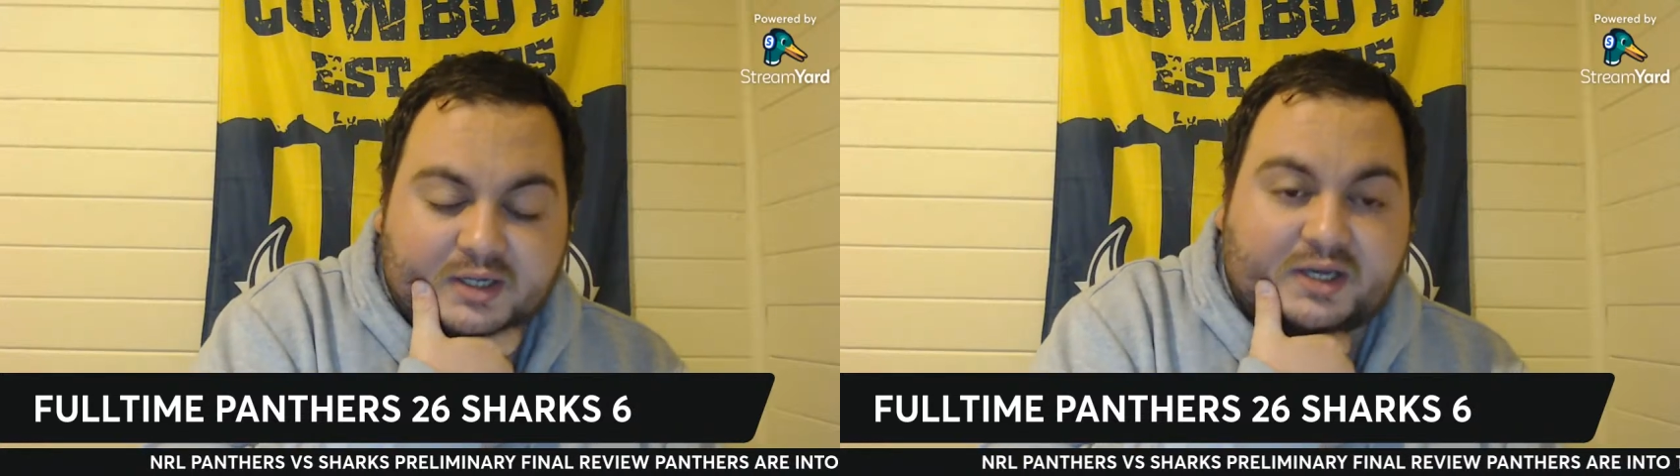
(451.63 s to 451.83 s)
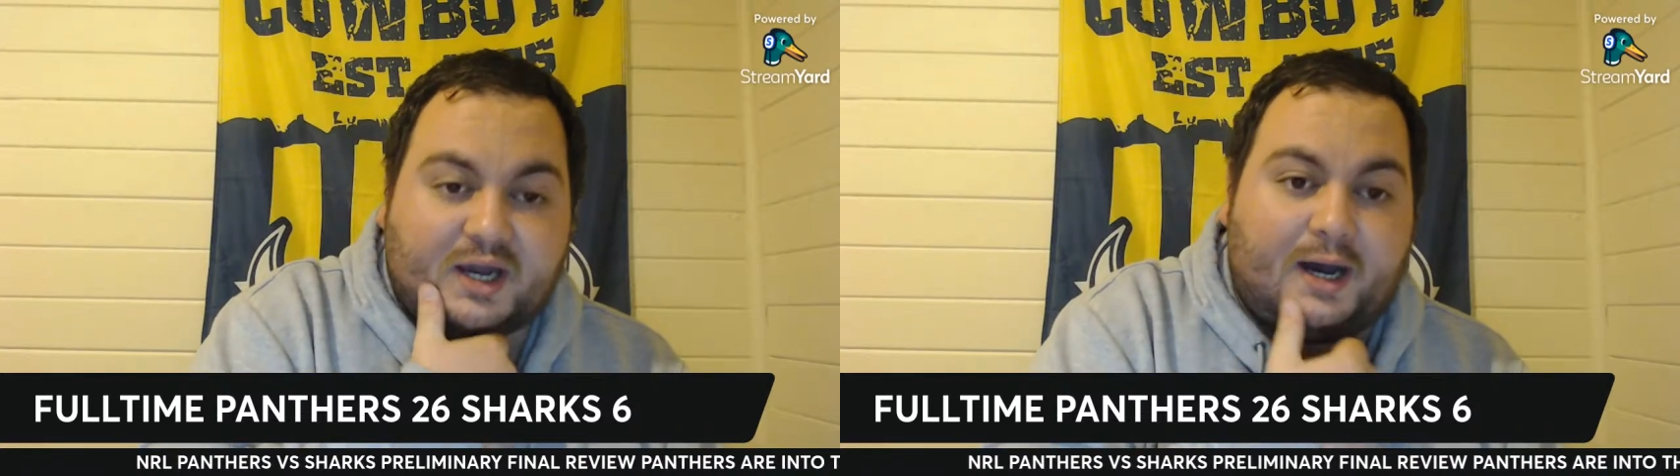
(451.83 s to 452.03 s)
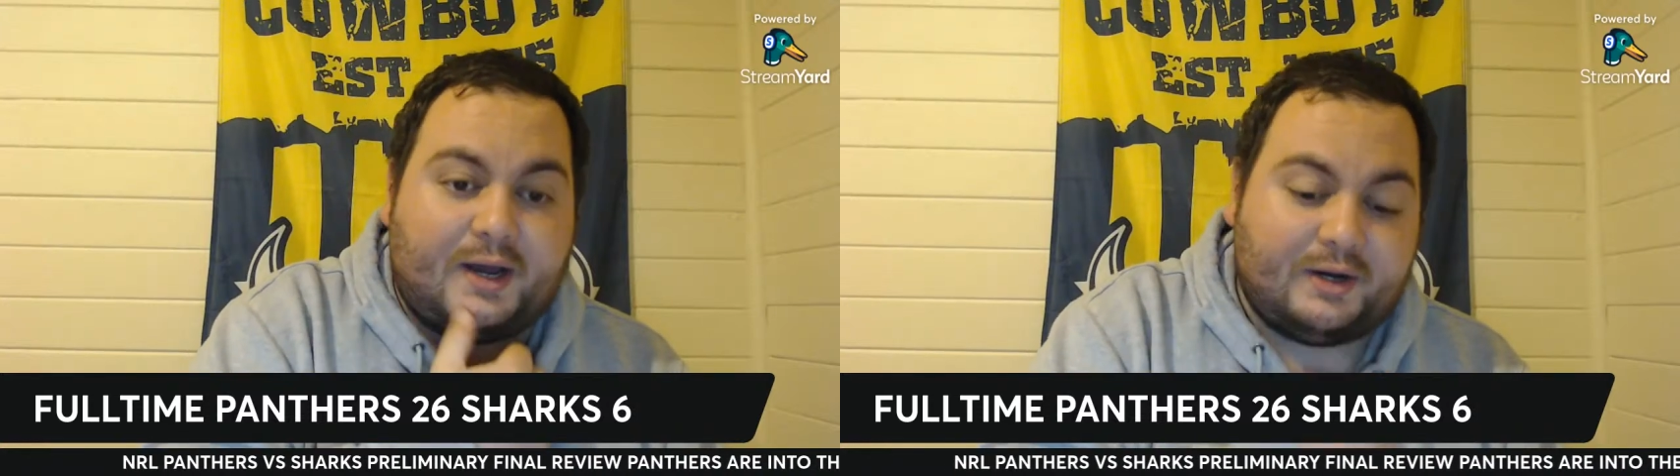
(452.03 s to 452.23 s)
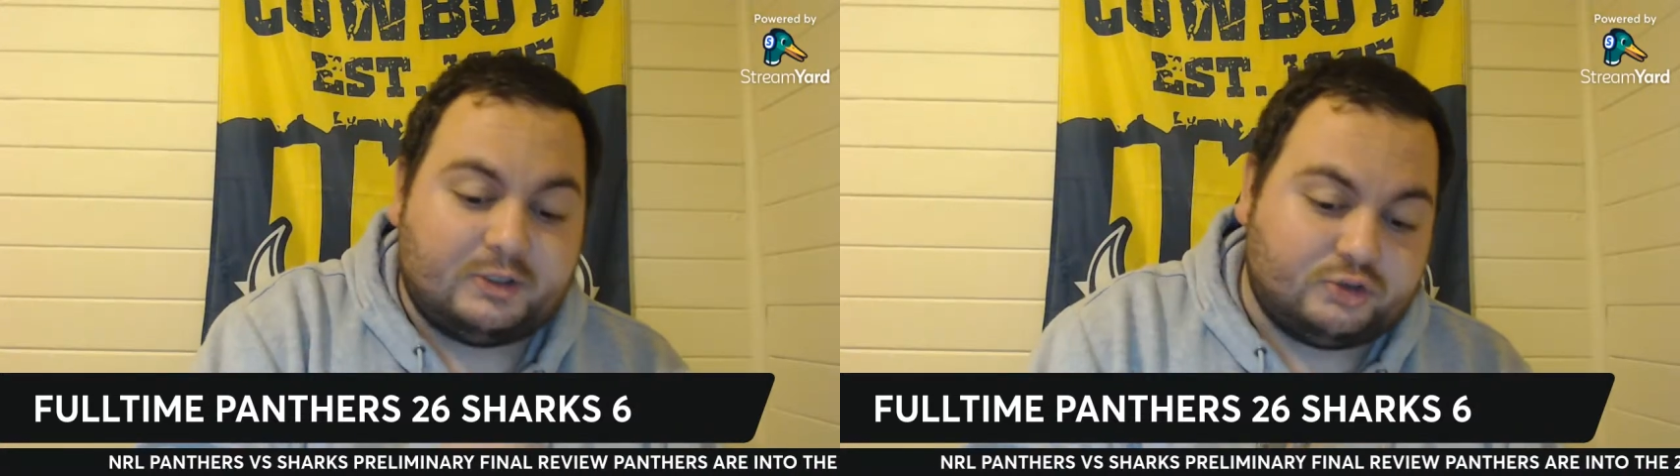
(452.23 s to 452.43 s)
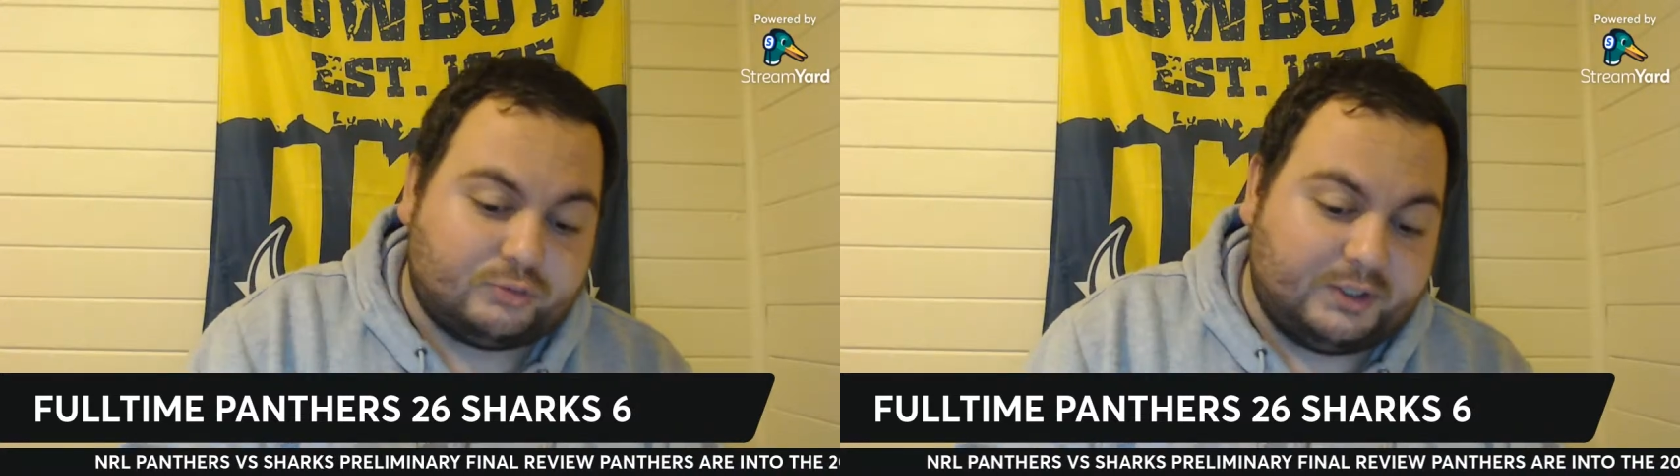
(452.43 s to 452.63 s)
Garner,
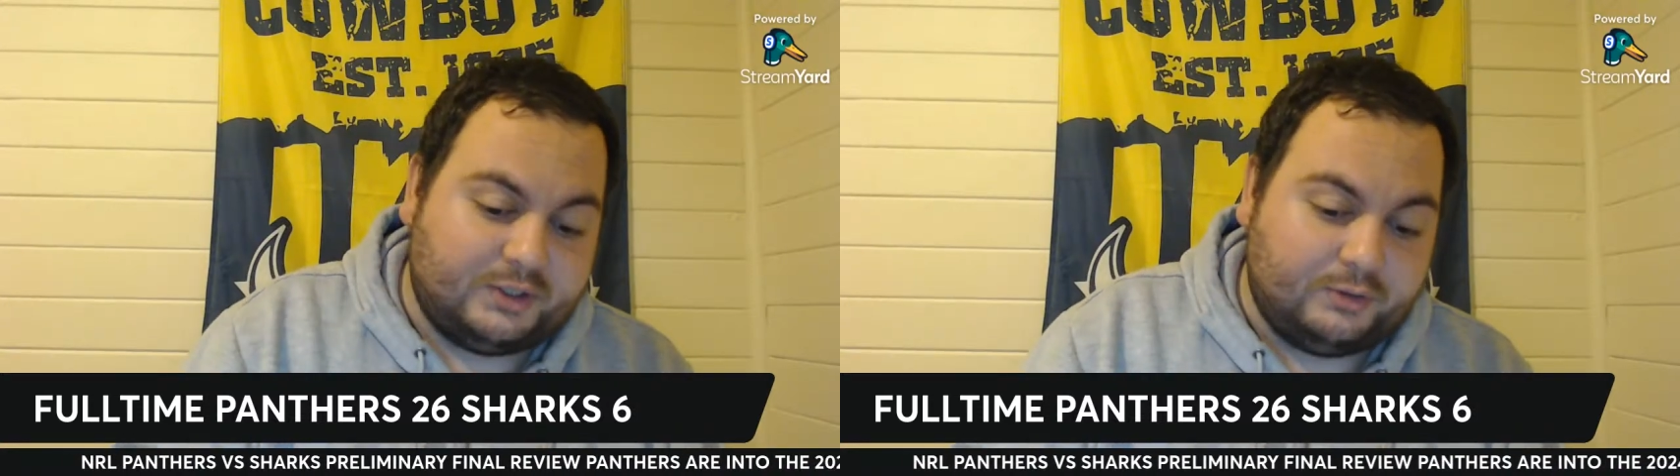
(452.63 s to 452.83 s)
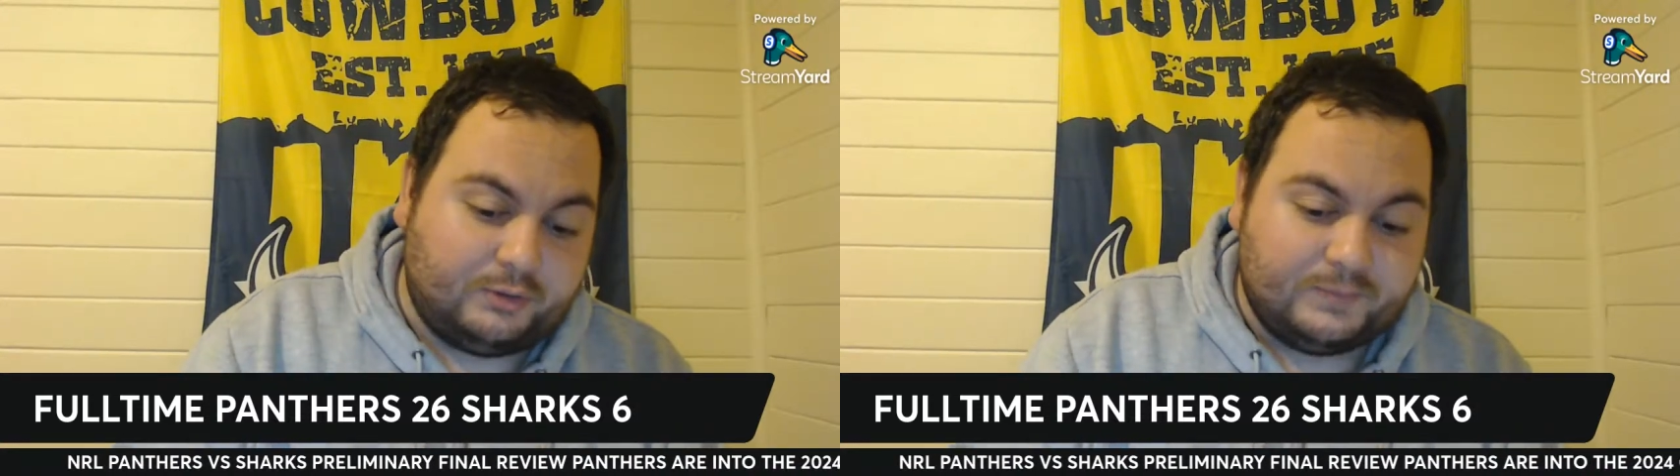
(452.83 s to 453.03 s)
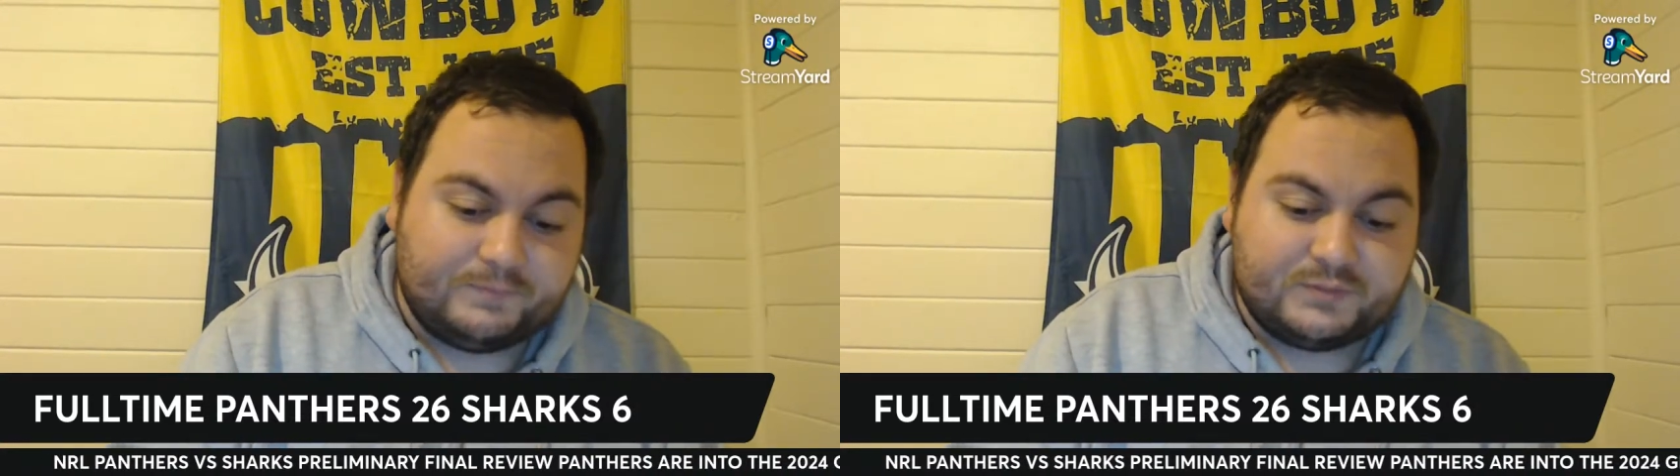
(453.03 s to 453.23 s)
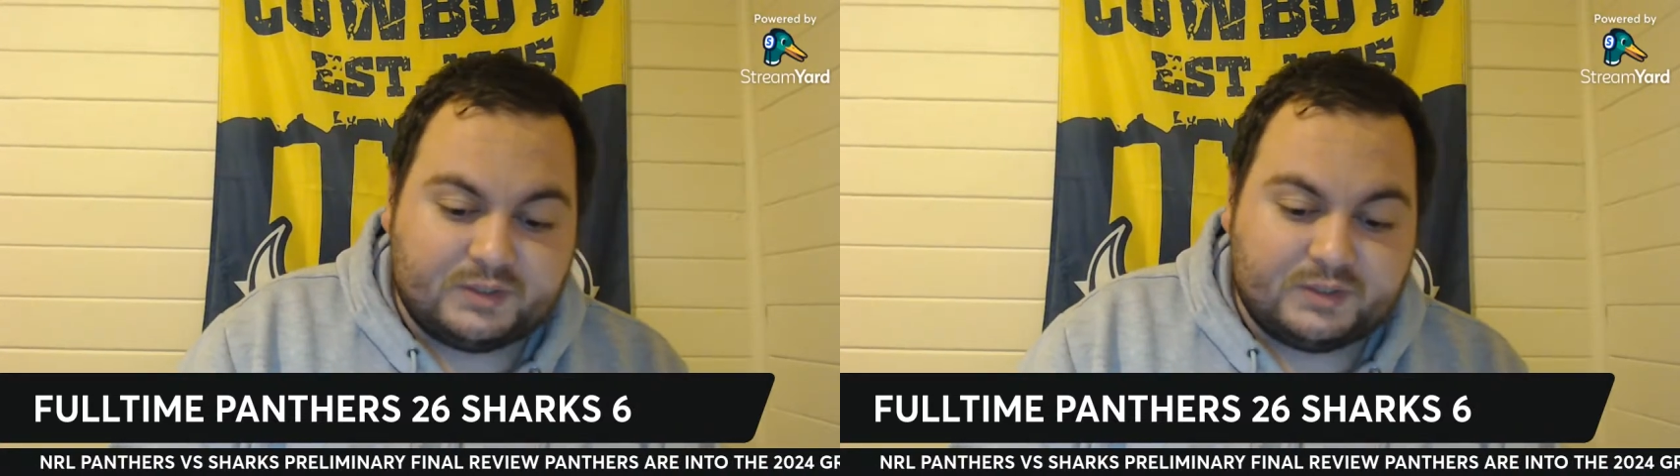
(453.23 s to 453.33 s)
Trindle.